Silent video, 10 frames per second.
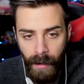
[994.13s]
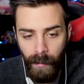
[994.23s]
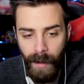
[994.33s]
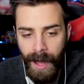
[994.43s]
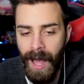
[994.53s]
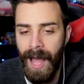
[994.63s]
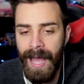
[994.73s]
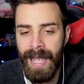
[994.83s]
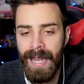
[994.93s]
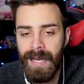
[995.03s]

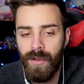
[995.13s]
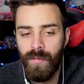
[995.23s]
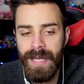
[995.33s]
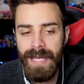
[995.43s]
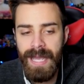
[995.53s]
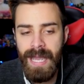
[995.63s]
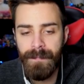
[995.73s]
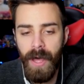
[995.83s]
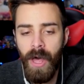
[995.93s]
Why do we keep